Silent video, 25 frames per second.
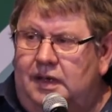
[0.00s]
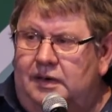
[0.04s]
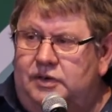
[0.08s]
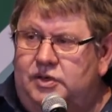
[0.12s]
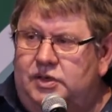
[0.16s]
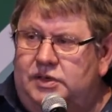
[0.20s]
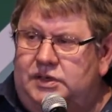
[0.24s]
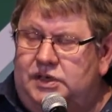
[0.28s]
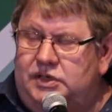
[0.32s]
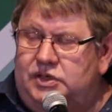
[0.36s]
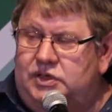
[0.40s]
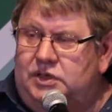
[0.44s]

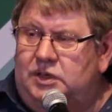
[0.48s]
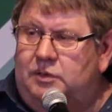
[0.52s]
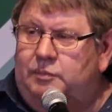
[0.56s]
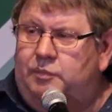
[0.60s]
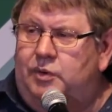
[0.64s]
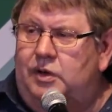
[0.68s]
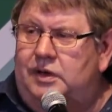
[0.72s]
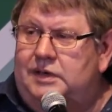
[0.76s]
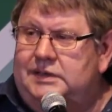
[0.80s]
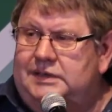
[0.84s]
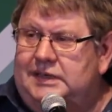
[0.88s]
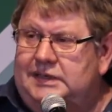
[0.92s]
Traditional
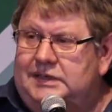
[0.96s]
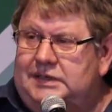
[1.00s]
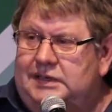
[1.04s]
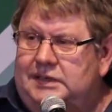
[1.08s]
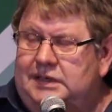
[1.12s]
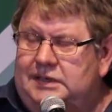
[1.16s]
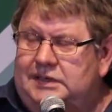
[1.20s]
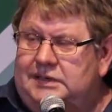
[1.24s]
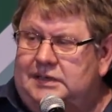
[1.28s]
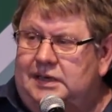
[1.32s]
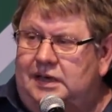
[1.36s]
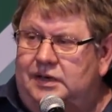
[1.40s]
politics
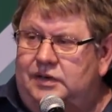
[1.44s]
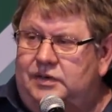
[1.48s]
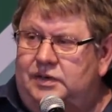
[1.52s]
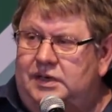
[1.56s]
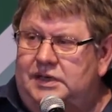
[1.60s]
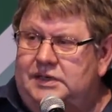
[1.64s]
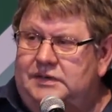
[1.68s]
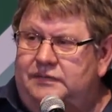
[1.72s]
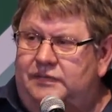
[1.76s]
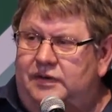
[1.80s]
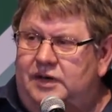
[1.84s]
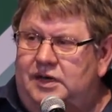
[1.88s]
in this
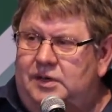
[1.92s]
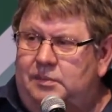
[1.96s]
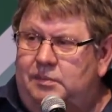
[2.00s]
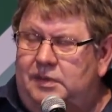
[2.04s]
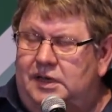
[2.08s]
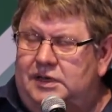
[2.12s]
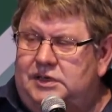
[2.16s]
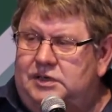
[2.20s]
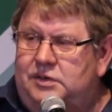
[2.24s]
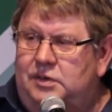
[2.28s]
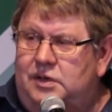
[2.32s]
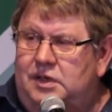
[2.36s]
country is very
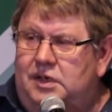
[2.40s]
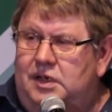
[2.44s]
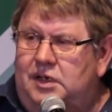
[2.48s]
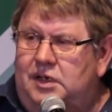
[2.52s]
much,